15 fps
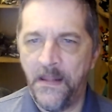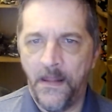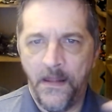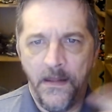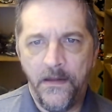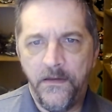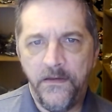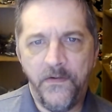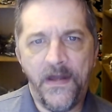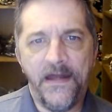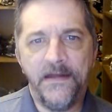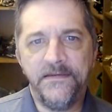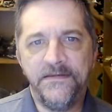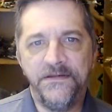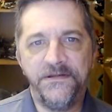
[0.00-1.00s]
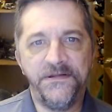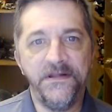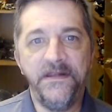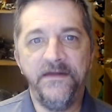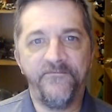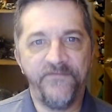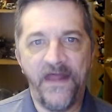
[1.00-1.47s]
You had the City
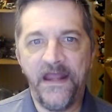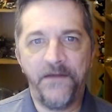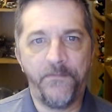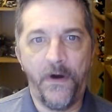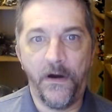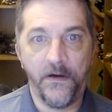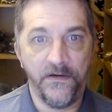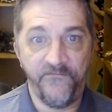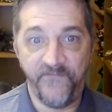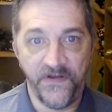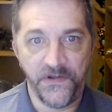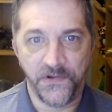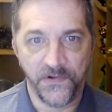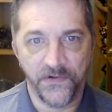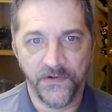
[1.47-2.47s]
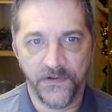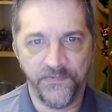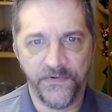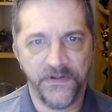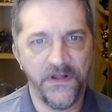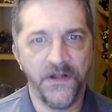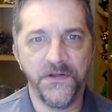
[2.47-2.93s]
of Lankmar adventures for
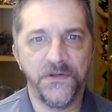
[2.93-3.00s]
Dungeons